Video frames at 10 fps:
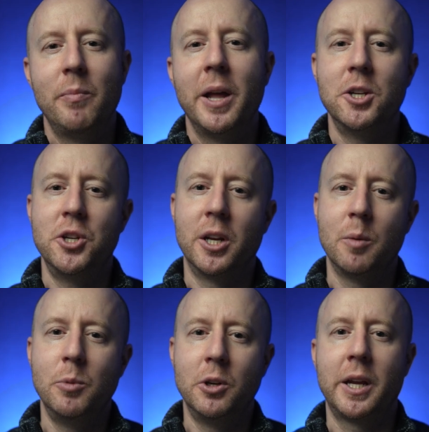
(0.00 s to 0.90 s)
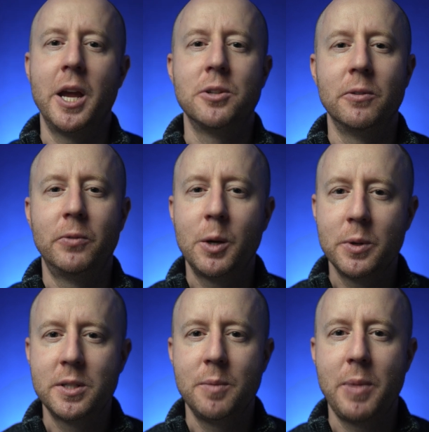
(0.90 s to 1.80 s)
managing communication
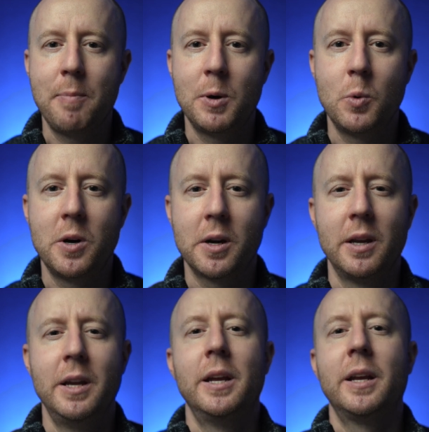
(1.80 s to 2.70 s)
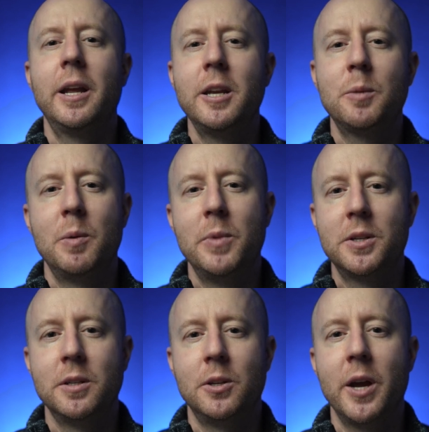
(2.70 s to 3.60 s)
frequency paperwork, getting
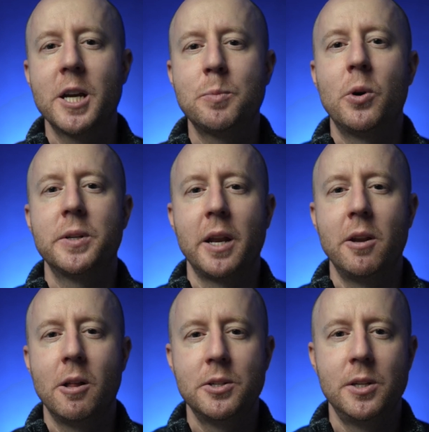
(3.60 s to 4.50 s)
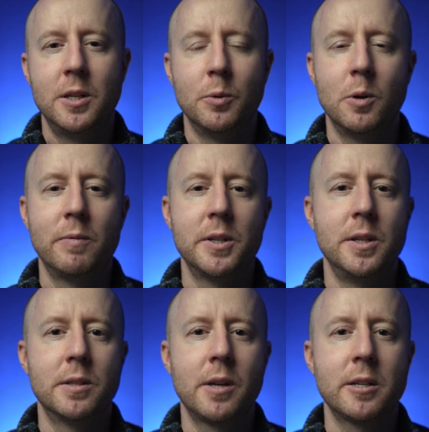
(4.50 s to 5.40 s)
permission to export technology to an
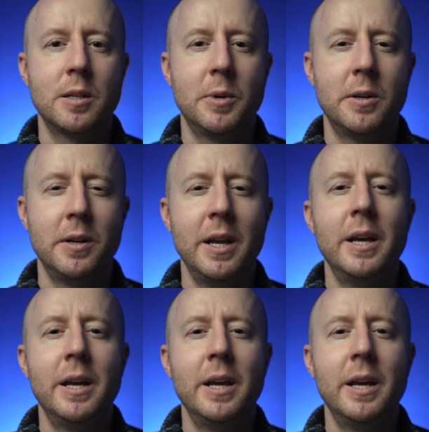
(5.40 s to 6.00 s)
overseas customer,